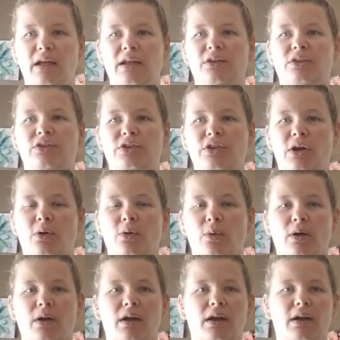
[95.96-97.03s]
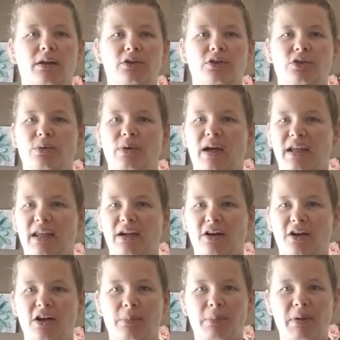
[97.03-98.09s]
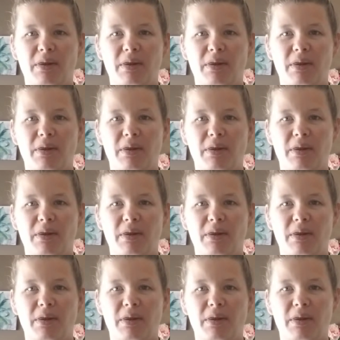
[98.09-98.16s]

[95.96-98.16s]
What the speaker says: So do not get hung up on